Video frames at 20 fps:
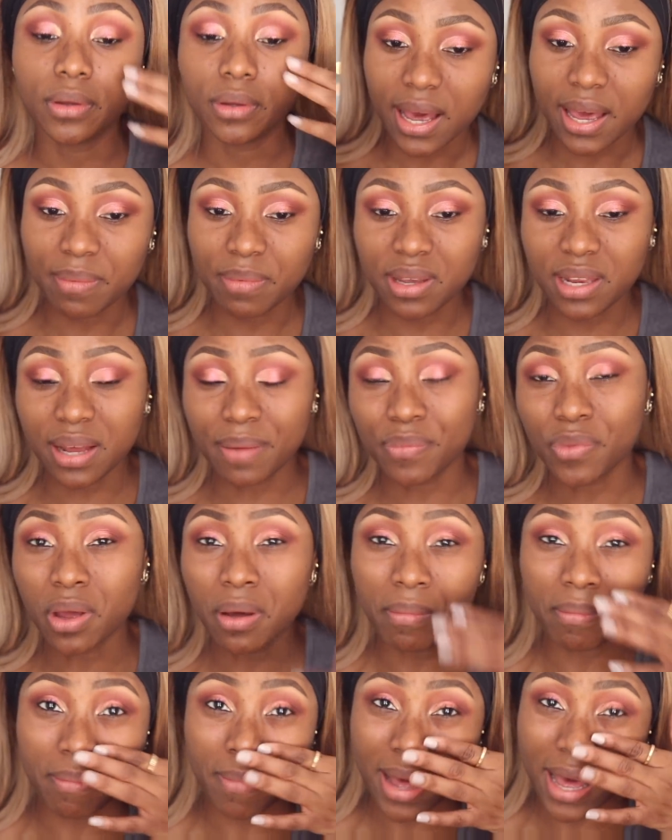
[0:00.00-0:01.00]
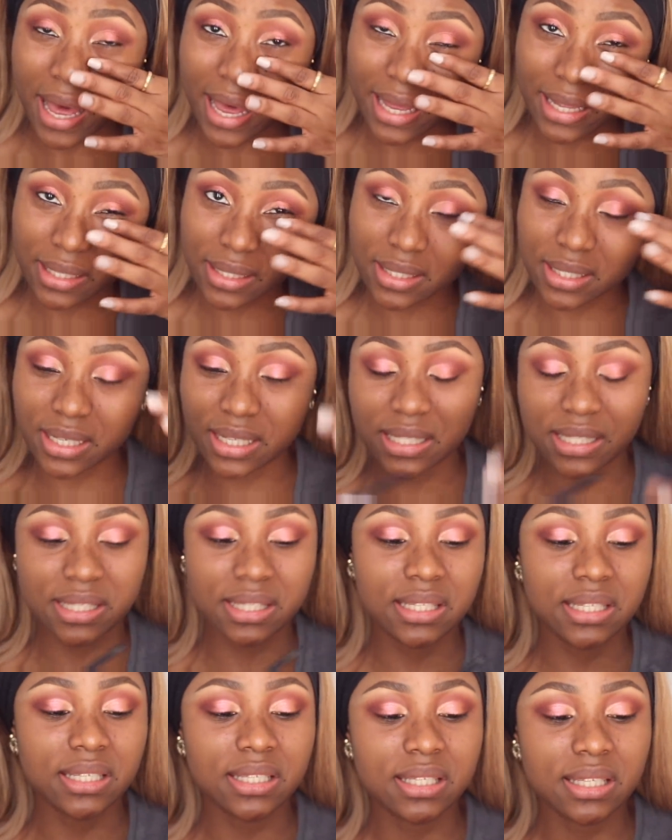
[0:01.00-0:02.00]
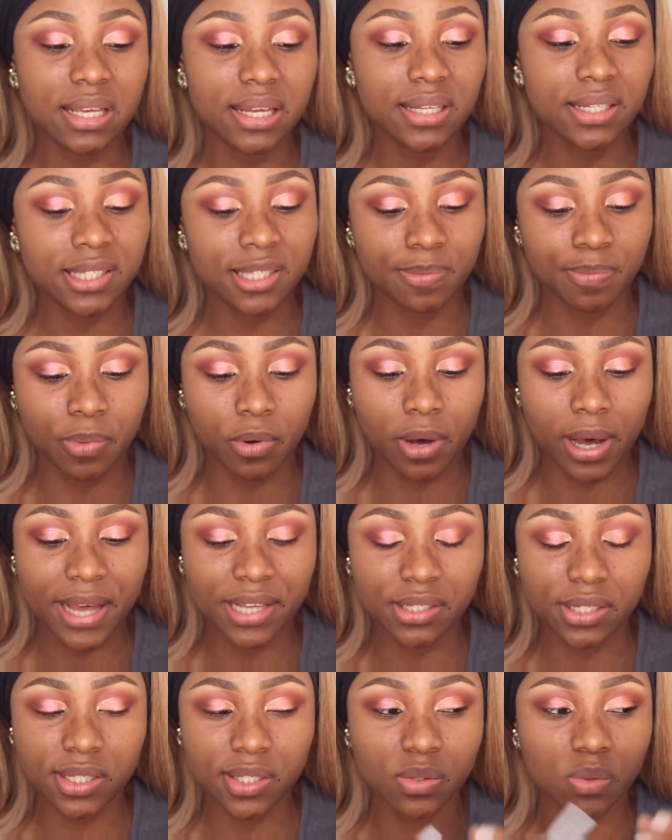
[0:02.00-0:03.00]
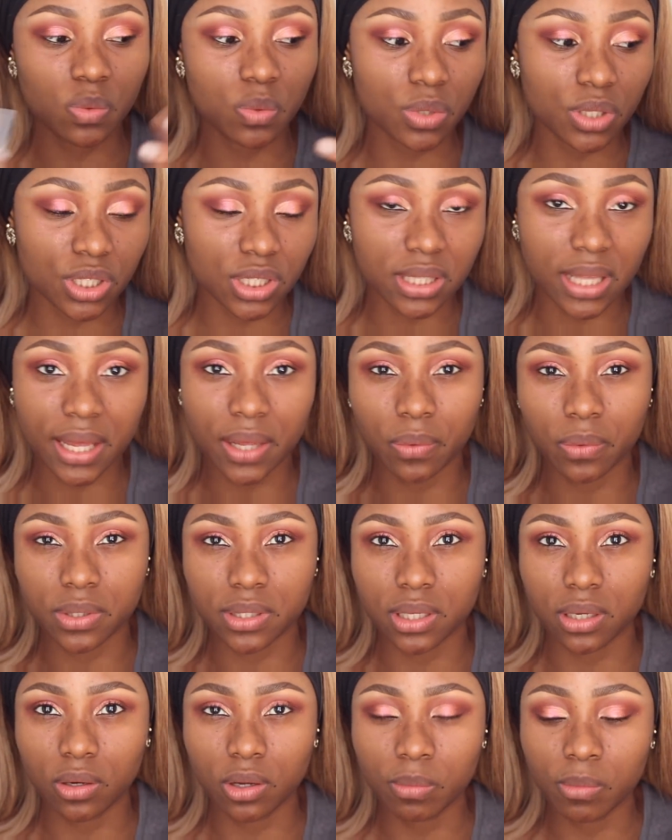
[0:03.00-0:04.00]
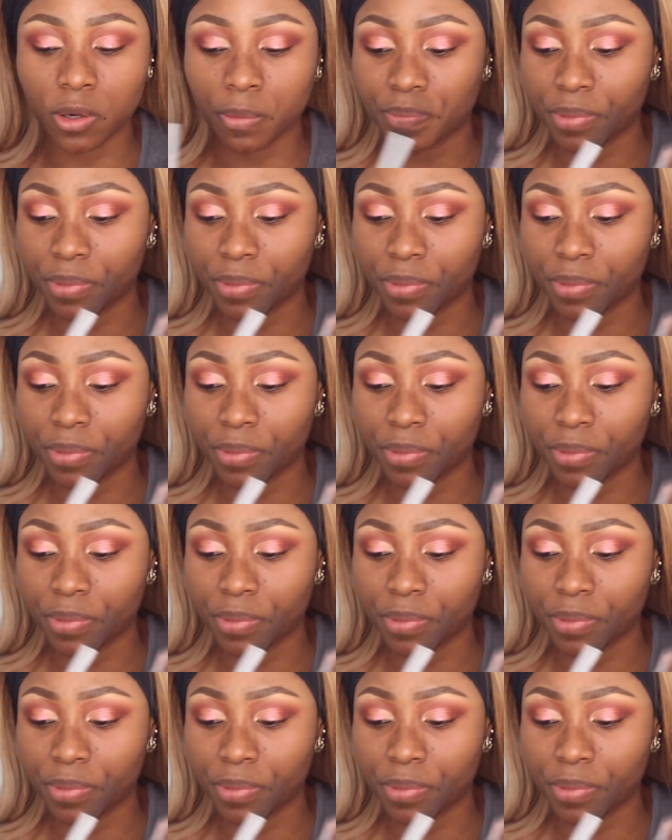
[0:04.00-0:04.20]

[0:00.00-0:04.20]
I mean, I'm not mad, it's decent, but I just wish that it was a lot more